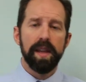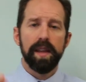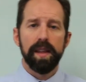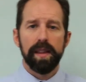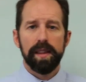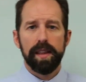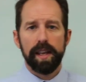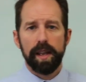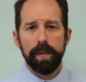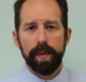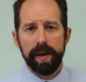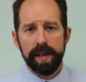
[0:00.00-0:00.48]

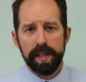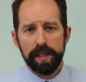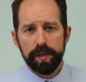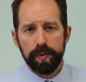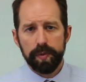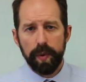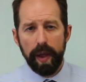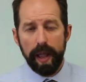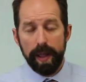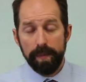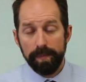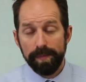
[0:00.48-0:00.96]
Think about it this
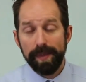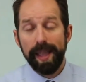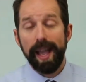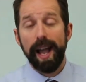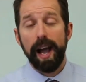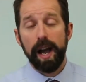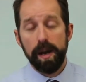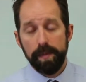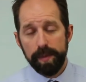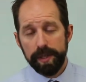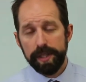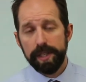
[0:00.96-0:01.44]
way.
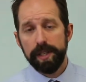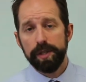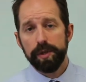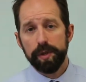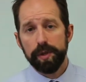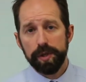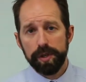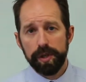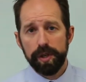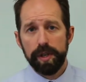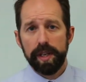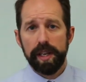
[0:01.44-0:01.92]
How much
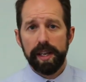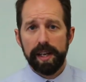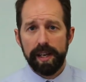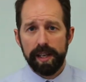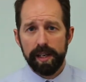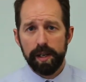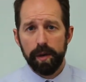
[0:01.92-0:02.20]
interest are you getting